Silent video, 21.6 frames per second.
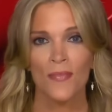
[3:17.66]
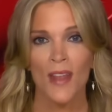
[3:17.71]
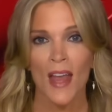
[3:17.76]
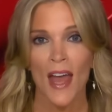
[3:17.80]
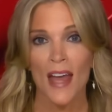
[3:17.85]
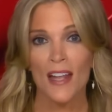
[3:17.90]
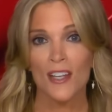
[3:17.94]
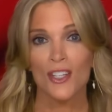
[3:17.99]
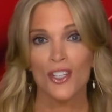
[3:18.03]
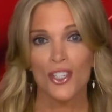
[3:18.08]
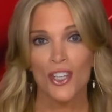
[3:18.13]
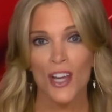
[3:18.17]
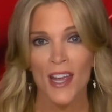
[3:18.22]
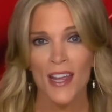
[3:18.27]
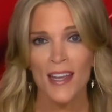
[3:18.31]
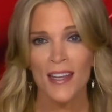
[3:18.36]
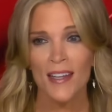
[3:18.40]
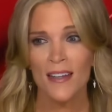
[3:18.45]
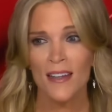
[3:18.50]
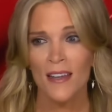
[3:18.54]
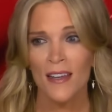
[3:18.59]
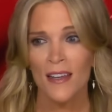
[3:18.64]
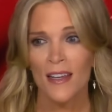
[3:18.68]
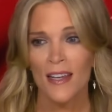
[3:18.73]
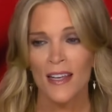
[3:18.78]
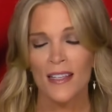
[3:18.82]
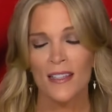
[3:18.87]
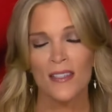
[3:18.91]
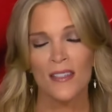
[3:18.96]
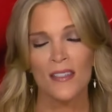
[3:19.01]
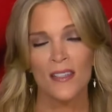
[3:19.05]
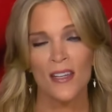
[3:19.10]
And Jane
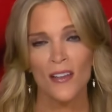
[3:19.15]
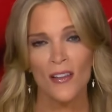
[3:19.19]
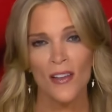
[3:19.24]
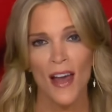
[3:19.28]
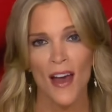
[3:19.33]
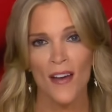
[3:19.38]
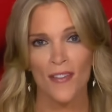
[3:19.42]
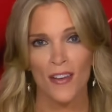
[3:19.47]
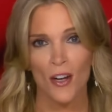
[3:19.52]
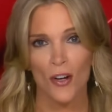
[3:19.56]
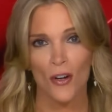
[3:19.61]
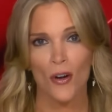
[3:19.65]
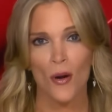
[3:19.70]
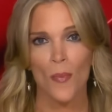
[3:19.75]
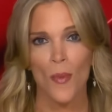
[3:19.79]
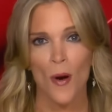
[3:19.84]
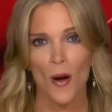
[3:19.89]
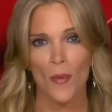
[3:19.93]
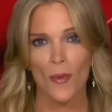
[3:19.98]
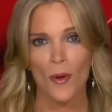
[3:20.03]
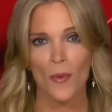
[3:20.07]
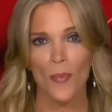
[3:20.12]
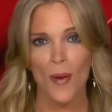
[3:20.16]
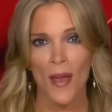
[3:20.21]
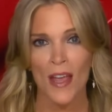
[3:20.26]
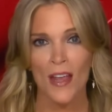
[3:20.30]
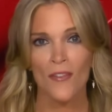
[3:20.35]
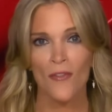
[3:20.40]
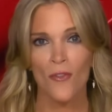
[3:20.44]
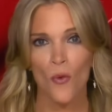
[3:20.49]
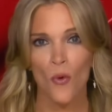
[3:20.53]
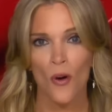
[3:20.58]
is still having her apartment
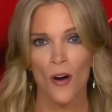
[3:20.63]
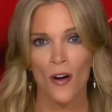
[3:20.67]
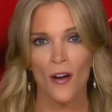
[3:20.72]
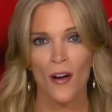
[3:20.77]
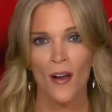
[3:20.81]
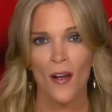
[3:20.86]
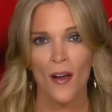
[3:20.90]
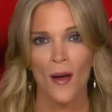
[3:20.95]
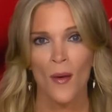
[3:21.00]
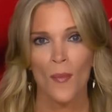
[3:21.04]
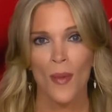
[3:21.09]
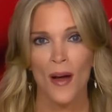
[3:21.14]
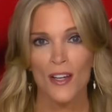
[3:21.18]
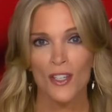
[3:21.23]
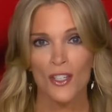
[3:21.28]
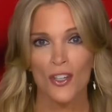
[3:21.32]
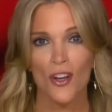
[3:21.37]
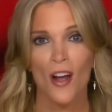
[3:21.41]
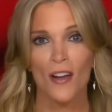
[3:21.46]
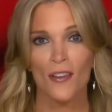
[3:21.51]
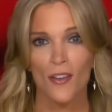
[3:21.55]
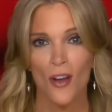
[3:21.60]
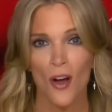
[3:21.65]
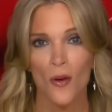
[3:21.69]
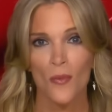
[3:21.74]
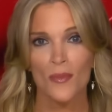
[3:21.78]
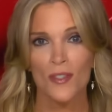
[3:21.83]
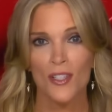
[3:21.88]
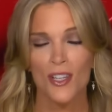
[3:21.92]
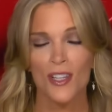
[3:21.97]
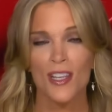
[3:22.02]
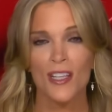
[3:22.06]
paid for by Sean
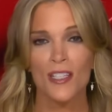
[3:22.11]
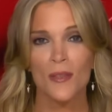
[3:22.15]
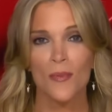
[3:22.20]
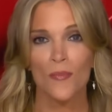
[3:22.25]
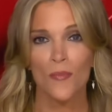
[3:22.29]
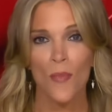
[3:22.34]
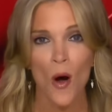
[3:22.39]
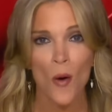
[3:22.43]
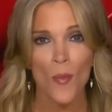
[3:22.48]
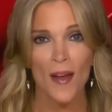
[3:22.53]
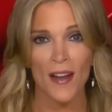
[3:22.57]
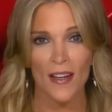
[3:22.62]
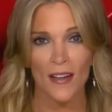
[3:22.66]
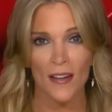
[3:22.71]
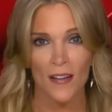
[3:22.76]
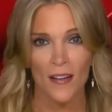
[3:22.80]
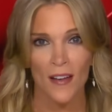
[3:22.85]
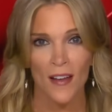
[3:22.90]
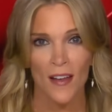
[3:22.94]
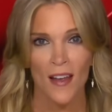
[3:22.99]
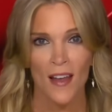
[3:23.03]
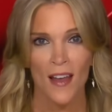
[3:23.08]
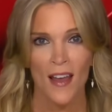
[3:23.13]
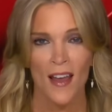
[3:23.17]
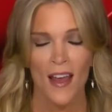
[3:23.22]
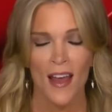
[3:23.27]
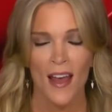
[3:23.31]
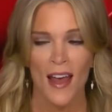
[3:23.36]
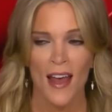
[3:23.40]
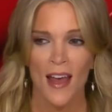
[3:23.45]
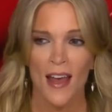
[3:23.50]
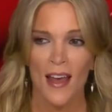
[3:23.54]
Combs to this moment.
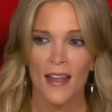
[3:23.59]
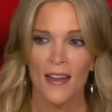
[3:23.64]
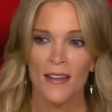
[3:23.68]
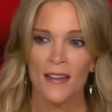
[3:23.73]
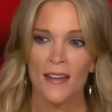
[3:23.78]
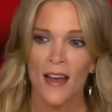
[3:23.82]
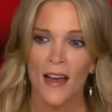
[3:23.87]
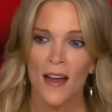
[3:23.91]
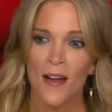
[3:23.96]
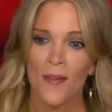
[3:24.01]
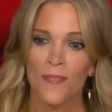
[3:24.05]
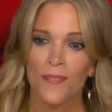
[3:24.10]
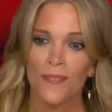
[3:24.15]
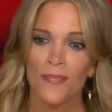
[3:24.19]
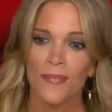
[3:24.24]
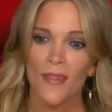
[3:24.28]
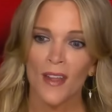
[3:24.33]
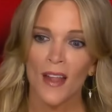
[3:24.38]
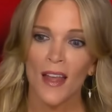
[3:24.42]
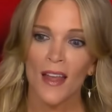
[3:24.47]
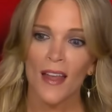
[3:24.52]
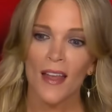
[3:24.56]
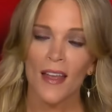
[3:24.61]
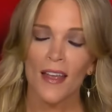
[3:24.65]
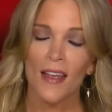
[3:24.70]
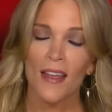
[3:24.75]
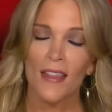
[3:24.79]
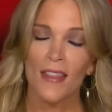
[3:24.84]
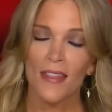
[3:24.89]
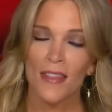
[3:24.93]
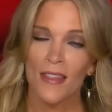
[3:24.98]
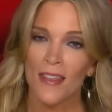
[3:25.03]
And
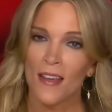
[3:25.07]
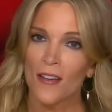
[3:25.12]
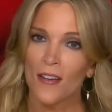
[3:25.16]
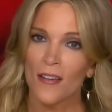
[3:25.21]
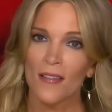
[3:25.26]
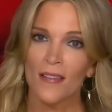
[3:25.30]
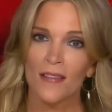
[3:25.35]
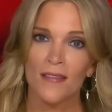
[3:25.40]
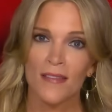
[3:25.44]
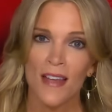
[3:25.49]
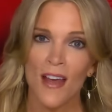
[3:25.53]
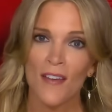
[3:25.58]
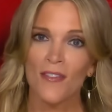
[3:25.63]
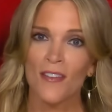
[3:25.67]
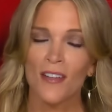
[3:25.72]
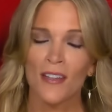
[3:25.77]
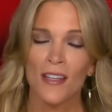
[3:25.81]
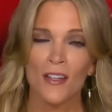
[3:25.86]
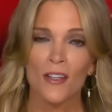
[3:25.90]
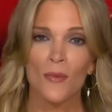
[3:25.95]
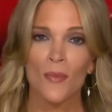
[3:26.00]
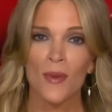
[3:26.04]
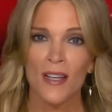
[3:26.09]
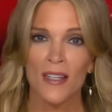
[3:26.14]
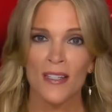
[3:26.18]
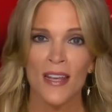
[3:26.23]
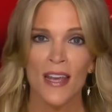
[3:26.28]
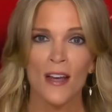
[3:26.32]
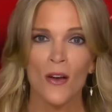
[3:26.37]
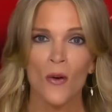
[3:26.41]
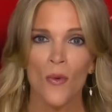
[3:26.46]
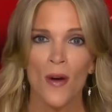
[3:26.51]
there definitely could be a
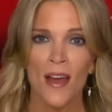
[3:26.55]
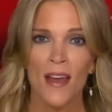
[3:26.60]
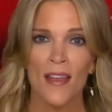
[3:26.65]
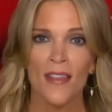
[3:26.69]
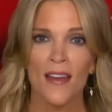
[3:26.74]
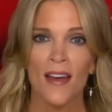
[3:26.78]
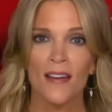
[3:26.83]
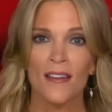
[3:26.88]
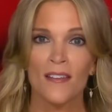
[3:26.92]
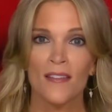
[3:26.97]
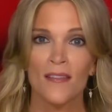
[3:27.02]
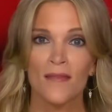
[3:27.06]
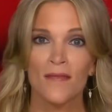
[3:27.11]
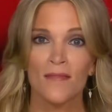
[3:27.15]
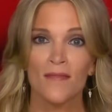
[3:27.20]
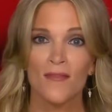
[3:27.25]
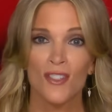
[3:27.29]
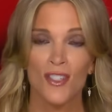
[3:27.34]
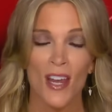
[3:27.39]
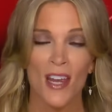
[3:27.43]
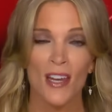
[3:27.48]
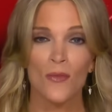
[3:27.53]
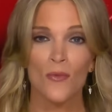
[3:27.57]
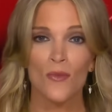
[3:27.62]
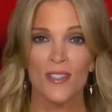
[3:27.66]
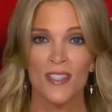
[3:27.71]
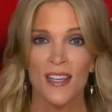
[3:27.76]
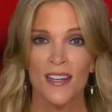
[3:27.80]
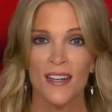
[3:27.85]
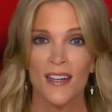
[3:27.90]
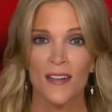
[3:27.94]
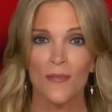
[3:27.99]
takeaway that Jane
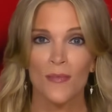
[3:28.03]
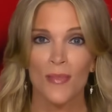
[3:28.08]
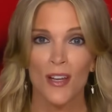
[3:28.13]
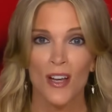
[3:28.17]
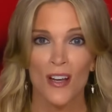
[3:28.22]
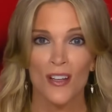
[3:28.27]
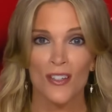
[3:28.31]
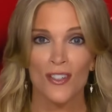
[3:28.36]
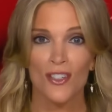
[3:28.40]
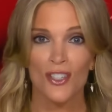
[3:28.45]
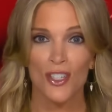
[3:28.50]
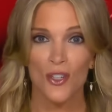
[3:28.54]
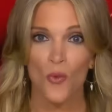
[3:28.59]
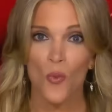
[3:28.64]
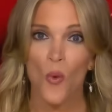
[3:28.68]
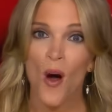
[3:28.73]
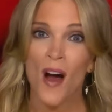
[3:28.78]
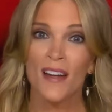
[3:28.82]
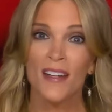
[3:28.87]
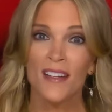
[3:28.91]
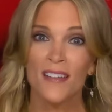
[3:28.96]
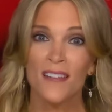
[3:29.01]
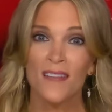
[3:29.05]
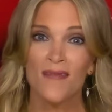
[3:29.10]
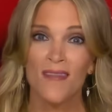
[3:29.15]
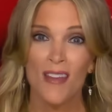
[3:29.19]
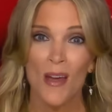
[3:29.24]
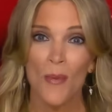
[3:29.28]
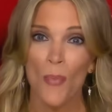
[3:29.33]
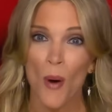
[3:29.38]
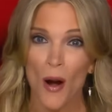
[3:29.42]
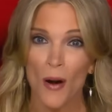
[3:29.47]
was in it because she wanted
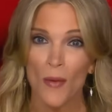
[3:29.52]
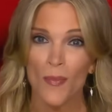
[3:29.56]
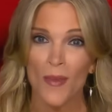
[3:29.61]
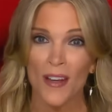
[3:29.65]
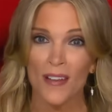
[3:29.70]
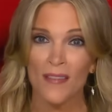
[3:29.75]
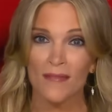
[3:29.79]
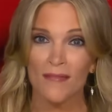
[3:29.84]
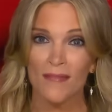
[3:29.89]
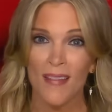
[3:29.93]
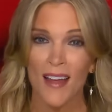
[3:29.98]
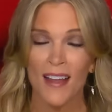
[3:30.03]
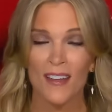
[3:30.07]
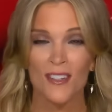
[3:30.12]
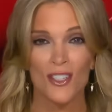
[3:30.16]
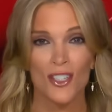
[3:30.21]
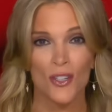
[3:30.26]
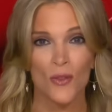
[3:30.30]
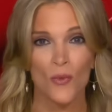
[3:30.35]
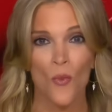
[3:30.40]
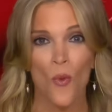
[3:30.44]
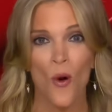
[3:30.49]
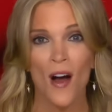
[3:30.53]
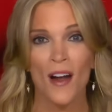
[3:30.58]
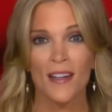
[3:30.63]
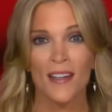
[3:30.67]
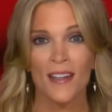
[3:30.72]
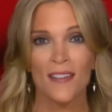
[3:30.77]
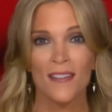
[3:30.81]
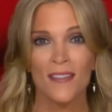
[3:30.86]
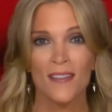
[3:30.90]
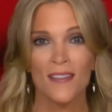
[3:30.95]
the apartment and she
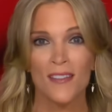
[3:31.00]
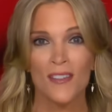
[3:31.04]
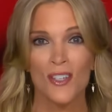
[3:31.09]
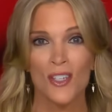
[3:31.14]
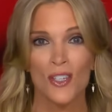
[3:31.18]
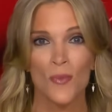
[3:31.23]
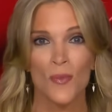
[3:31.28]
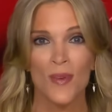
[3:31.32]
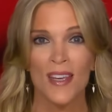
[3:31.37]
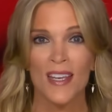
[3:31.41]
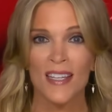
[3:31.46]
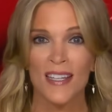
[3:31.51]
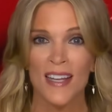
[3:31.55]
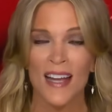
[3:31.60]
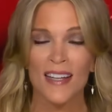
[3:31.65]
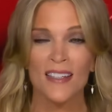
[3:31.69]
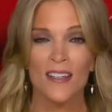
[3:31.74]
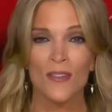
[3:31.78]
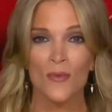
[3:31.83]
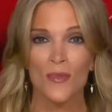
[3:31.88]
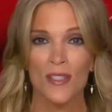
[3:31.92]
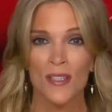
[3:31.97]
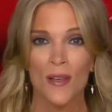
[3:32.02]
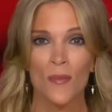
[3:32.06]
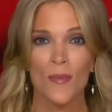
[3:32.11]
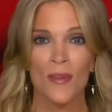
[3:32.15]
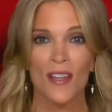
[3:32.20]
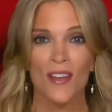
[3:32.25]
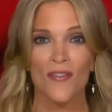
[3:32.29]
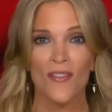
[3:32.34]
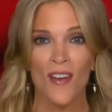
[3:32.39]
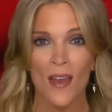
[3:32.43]
wanted to be connected with
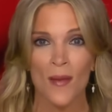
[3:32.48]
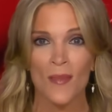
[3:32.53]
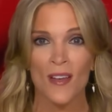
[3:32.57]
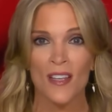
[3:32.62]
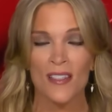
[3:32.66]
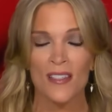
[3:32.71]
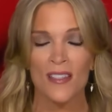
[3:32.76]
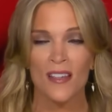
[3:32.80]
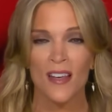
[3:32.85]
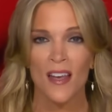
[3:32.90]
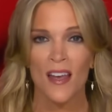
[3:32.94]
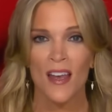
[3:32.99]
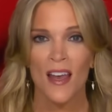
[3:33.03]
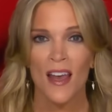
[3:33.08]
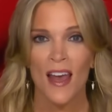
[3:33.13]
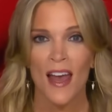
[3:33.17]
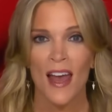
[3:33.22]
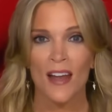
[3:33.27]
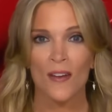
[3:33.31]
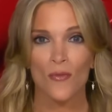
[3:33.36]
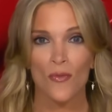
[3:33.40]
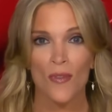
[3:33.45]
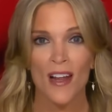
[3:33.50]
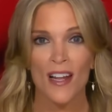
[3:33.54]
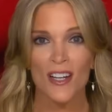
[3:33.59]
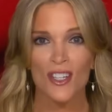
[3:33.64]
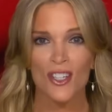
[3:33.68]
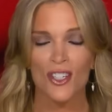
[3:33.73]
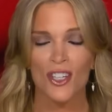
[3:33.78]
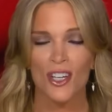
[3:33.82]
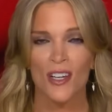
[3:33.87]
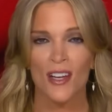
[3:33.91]
somebody famous and
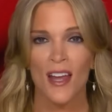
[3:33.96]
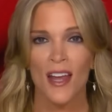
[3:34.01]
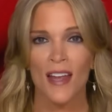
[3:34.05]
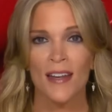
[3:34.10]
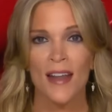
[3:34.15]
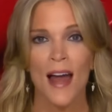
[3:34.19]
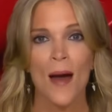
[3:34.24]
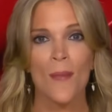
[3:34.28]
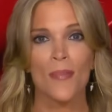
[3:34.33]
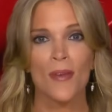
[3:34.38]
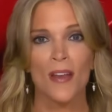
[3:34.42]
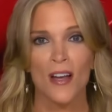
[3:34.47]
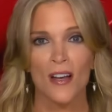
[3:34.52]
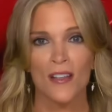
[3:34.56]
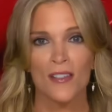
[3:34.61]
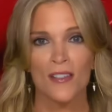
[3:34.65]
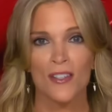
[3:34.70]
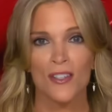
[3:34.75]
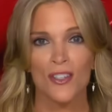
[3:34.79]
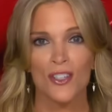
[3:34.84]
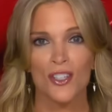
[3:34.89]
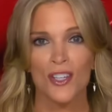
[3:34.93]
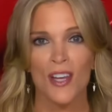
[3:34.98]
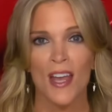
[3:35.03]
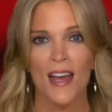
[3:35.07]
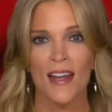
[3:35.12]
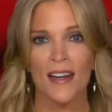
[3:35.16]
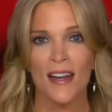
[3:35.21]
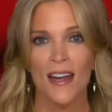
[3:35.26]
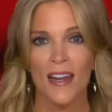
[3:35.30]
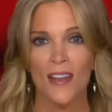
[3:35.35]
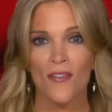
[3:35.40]
rich, and not because she
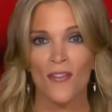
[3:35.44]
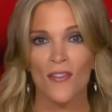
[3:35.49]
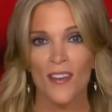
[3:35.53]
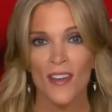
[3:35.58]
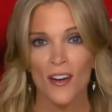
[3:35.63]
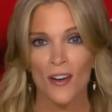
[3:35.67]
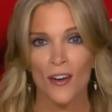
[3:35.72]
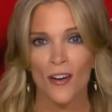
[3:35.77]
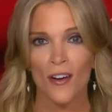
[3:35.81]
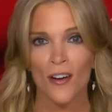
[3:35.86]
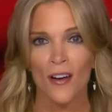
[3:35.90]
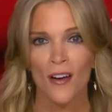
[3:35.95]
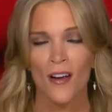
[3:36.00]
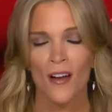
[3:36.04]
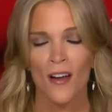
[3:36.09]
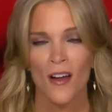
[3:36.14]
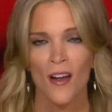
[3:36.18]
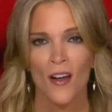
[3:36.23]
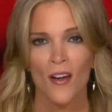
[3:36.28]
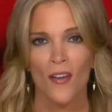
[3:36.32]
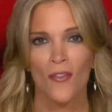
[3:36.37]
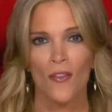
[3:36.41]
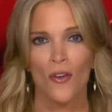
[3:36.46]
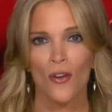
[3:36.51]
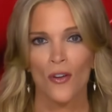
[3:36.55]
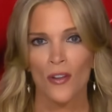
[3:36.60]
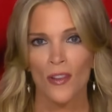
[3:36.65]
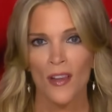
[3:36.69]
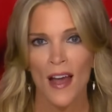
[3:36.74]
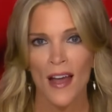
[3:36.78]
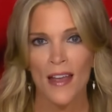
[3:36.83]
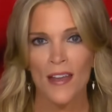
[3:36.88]
had any fear for
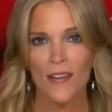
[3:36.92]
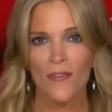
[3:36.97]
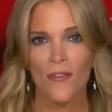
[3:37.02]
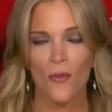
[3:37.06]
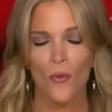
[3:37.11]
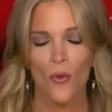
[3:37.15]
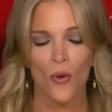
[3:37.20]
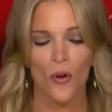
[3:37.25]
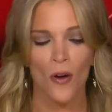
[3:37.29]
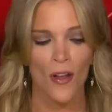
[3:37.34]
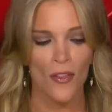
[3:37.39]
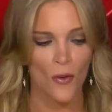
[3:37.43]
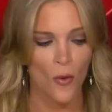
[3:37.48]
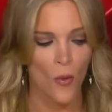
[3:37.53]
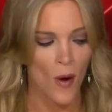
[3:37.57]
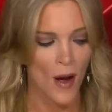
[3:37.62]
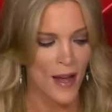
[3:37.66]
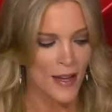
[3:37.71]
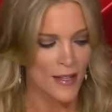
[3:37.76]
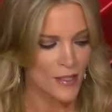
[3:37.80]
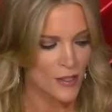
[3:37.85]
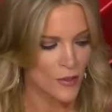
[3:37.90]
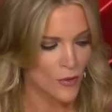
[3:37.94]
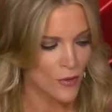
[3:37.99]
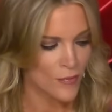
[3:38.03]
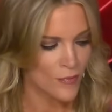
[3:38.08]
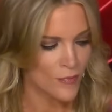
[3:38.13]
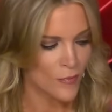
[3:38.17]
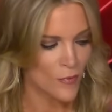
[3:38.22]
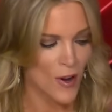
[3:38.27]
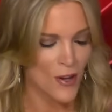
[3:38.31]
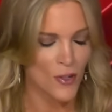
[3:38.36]
her life or otherwise,
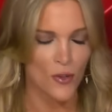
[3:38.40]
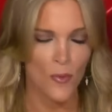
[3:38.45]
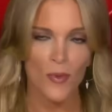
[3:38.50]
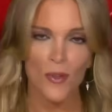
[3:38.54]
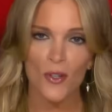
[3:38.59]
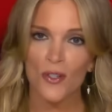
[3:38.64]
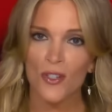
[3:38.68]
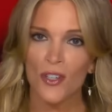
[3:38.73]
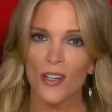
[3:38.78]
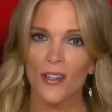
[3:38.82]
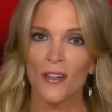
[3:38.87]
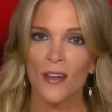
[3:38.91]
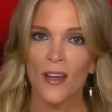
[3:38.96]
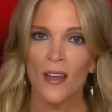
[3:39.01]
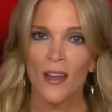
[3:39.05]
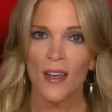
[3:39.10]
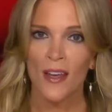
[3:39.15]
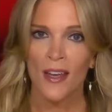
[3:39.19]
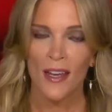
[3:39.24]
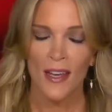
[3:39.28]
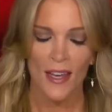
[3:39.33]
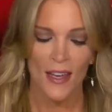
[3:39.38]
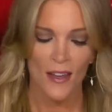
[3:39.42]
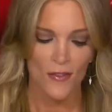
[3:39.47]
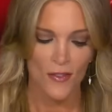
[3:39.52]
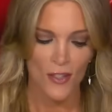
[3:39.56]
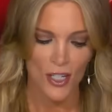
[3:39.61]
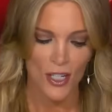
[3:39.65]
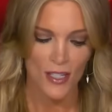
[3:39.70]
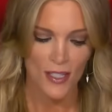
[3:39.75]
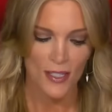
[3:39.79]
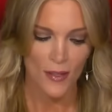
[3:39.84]
or retribution if
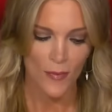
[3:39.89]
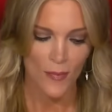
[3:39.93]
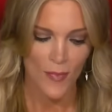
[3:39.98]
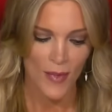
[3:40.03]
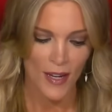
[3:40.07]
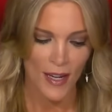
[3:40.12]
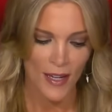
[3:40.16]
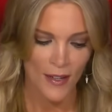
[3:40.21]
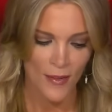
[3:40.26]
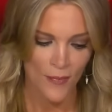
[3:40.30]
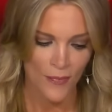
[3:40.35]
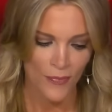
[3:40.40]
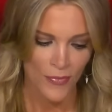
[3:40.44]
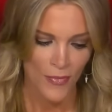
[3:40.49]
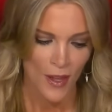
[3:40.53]
she submitted.